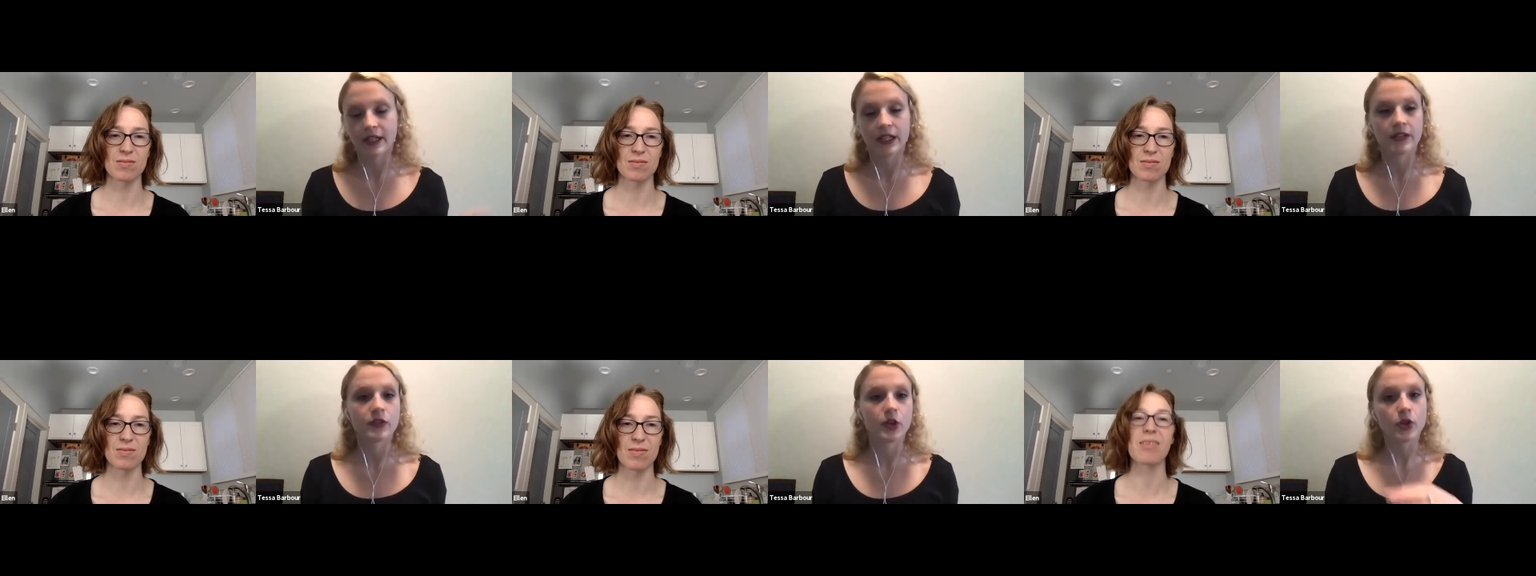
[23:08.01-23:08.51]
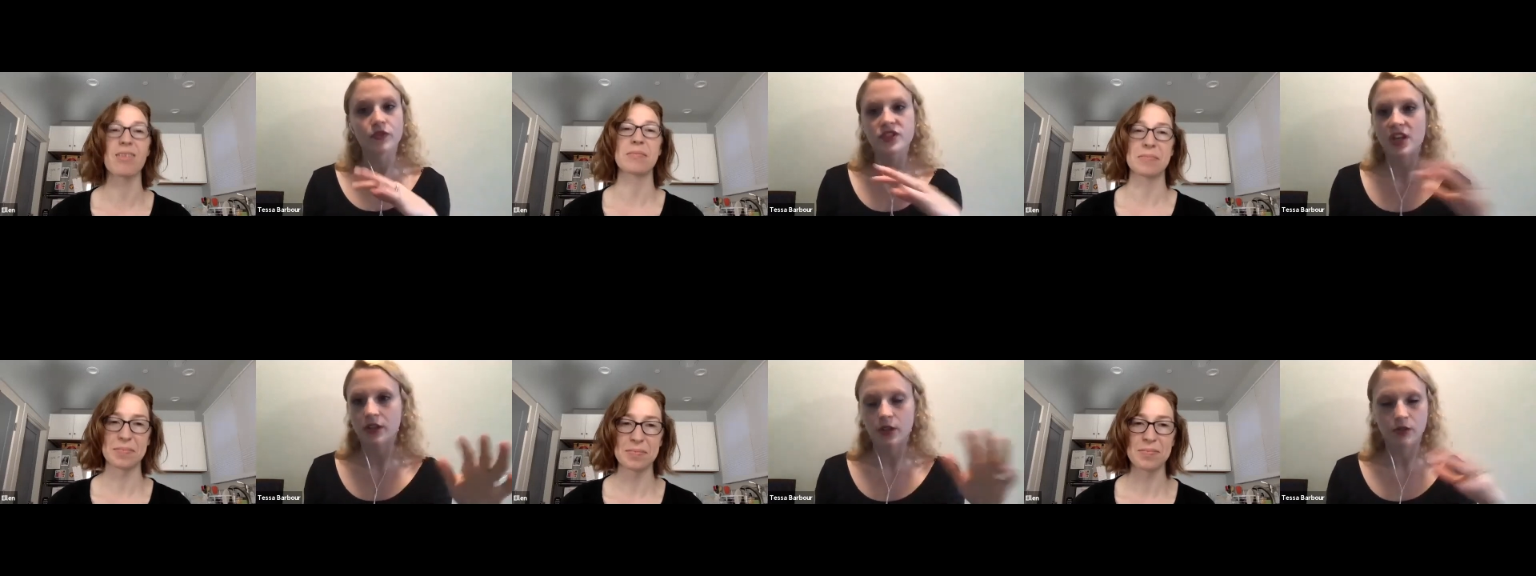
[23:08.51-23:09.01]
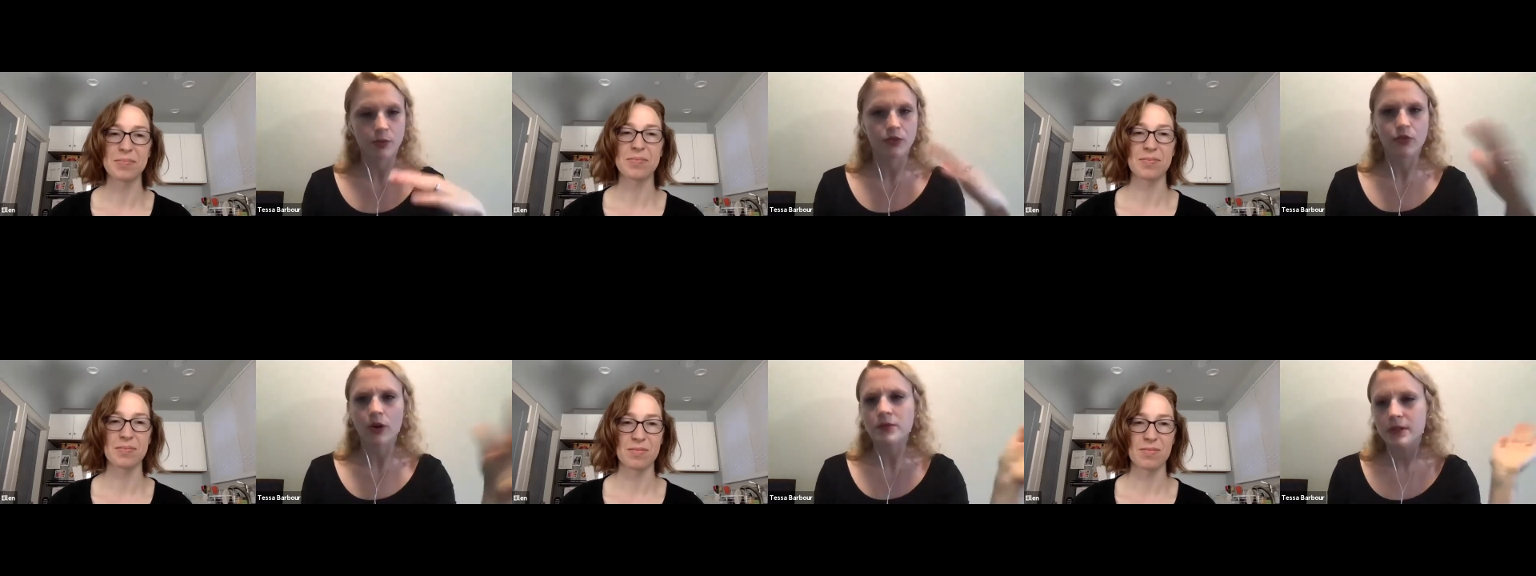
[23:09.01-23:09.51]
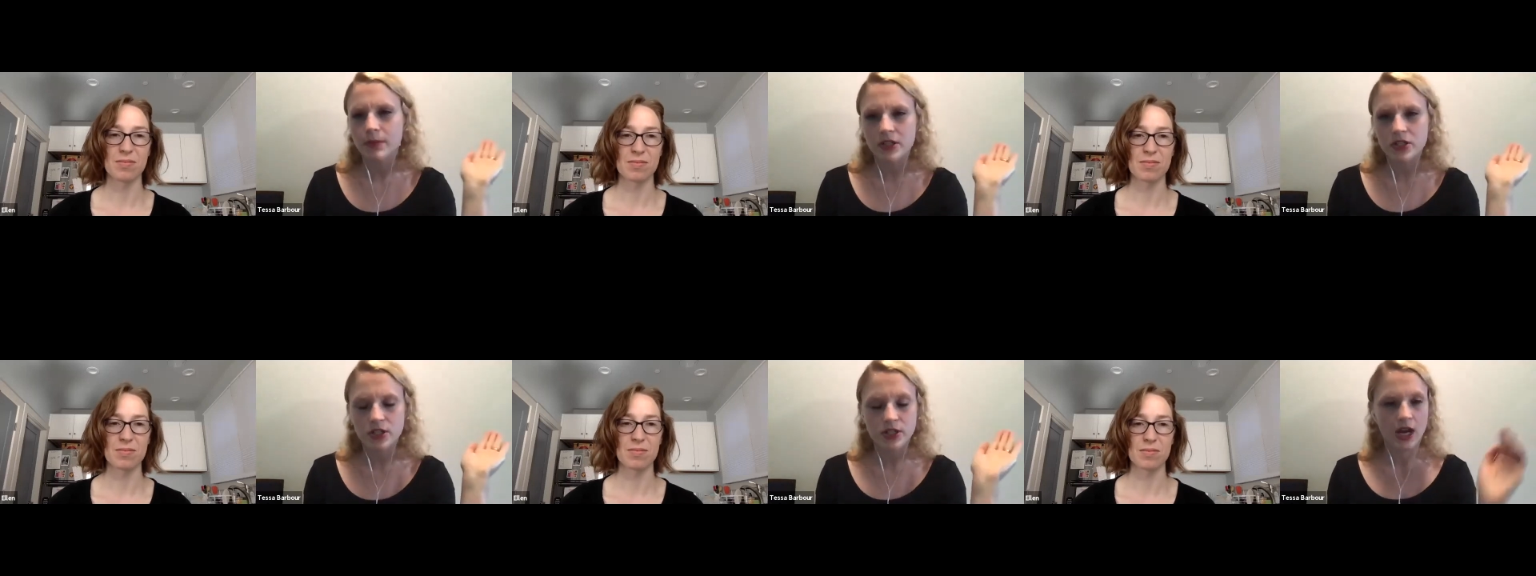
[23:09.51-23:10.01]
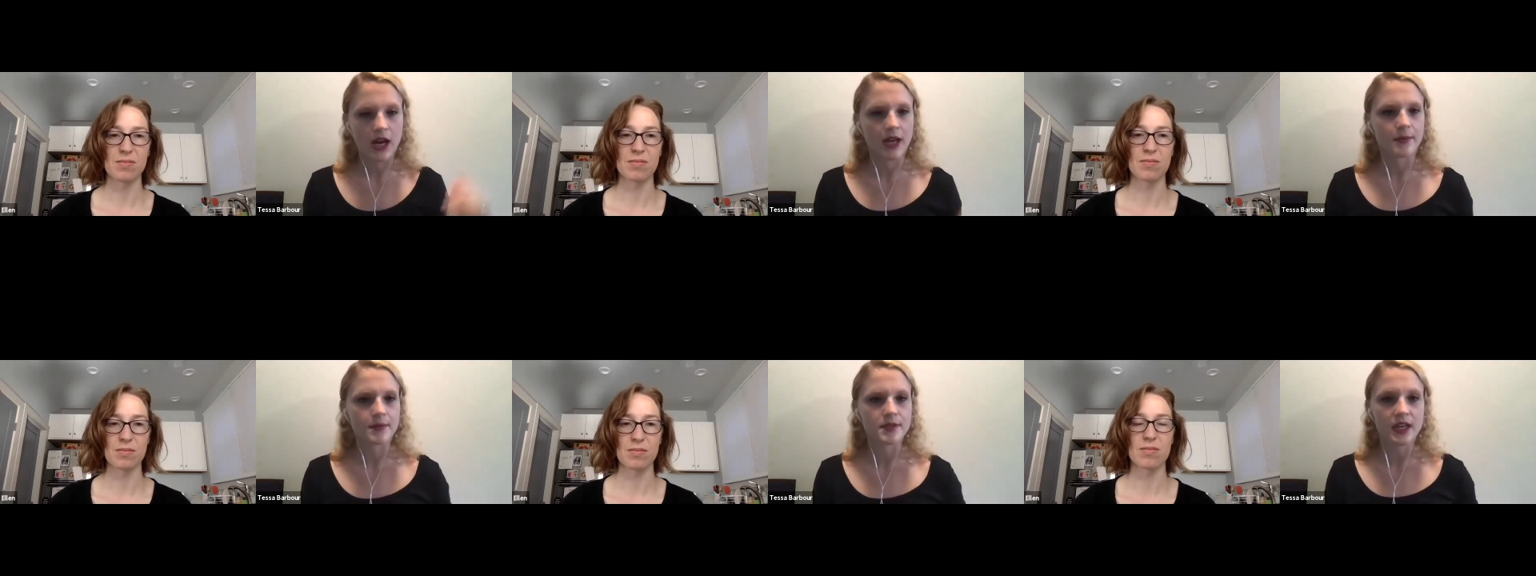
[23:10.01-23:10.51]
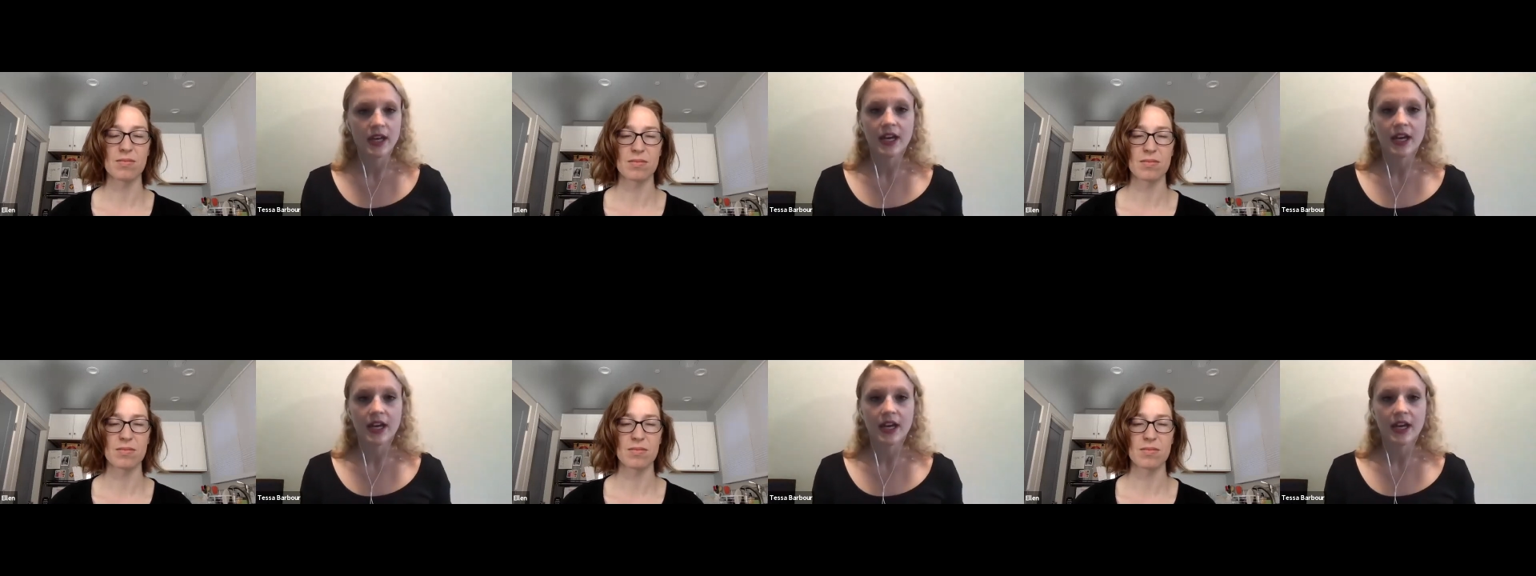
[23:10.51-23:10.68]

Speaker 1: Even though you've performed it a bunch of times,